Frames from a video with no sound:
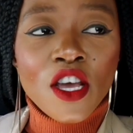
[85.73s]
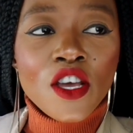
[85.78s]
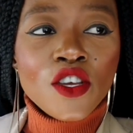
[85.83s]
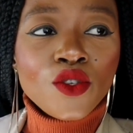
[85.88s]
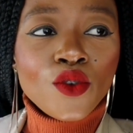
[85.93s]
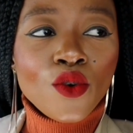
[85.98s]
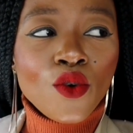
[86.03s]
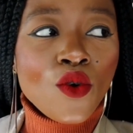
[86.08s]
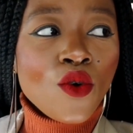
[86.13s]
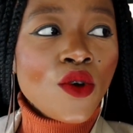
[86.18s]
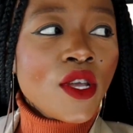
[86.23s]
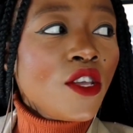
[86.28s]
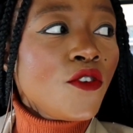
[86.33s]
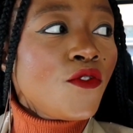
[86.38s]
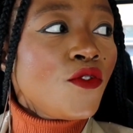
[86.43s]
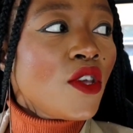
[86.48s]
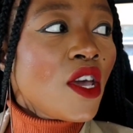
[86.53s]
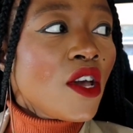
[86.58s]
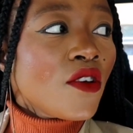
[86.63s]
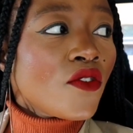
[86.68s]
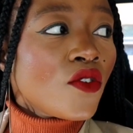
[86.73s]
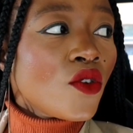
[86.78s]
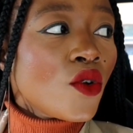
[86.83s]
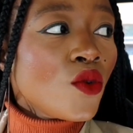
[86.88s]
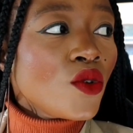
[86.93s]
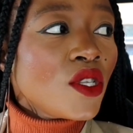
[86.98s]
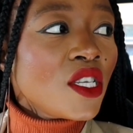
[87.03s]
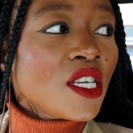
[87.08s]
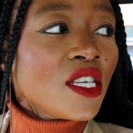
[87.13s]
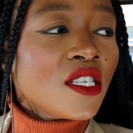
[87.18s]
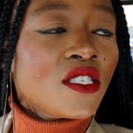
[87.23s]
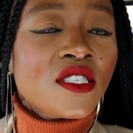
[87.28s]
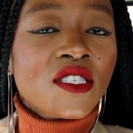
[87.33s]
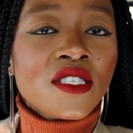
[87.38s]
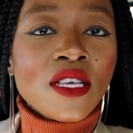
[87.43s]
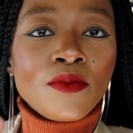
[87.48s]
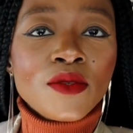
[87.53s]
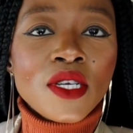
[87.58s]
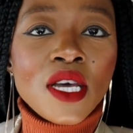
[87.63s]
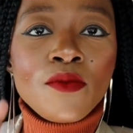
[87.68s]
So if you have noticed,
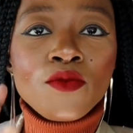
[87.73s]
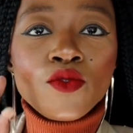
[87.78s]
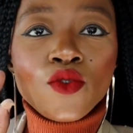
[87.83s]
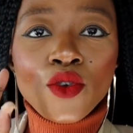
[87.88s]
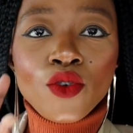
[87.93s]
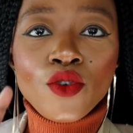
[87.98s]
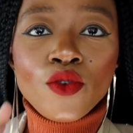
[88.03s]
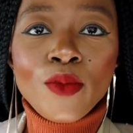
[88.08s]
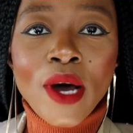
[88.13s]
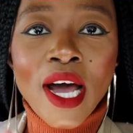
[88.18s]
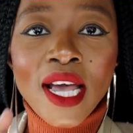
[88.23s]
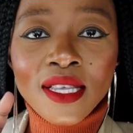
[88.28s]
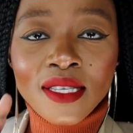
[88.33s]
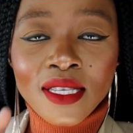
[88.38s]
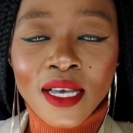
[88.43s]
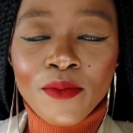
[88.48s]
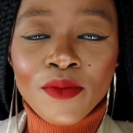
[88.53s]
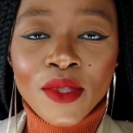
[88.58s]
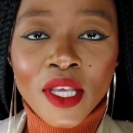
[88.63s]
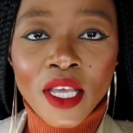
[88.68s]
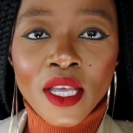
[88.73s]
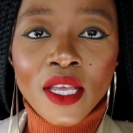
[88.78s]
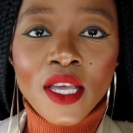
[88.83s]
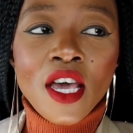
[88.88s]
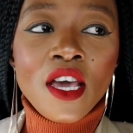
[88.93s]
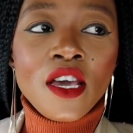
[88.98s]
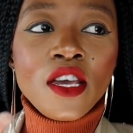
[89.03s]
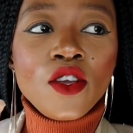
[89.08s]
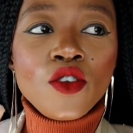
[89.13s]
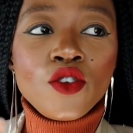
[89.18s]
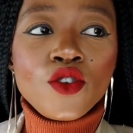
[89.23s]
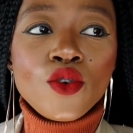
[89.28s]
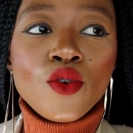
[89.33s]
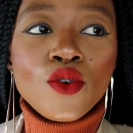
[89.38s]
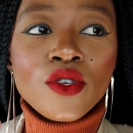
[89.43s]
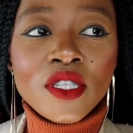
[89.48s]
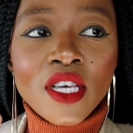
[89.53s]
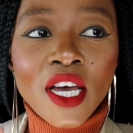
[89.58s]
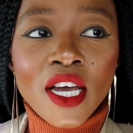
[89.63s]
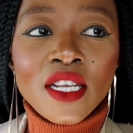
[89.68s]
sometimes when you buy something, it
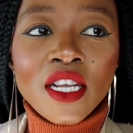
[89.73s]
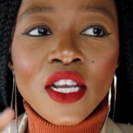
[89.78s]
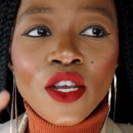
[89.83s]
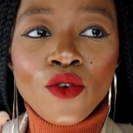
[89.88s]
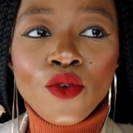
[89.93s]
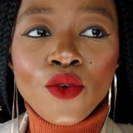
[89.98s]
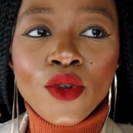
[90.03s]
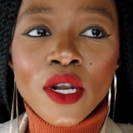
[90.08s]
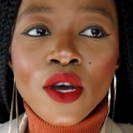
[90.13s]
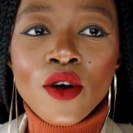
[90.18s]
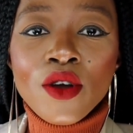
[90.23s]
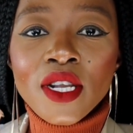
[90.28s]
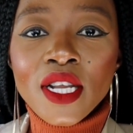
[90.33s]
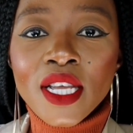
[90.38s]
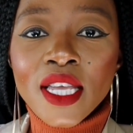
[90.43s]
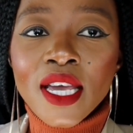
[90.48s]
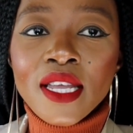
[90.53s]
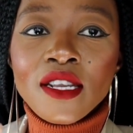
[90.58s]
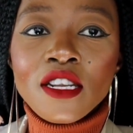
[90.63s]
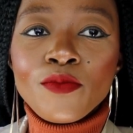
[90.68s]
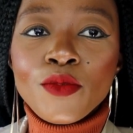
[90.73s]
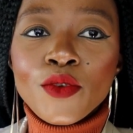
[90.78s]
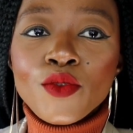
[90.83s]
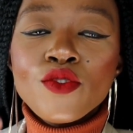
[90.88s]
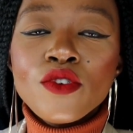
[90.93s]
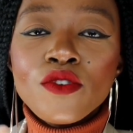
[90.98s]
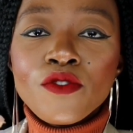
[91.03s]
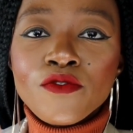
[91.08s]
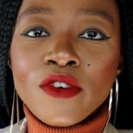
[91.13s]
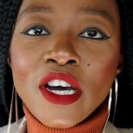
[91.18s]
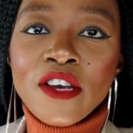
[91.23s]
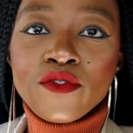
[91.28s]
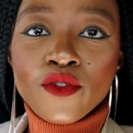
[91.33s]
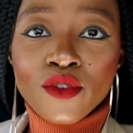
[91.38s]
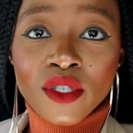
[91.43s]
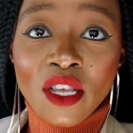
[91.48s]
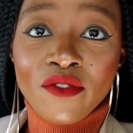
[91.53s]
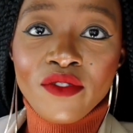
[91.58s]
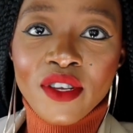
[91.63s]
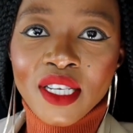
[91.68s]
shows that you will only get it between 5
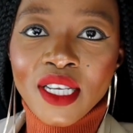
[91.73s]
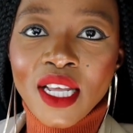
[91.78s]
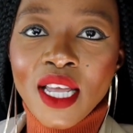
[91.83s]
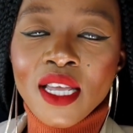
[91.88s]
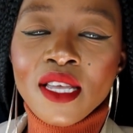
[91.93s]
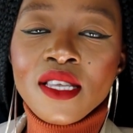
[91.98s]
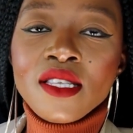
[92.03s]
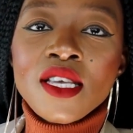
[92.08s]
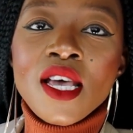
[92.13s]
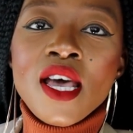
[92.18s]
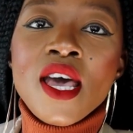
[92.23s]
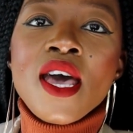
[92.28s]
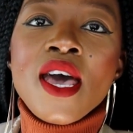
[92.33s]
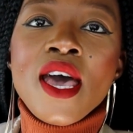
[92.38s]
to 7 days,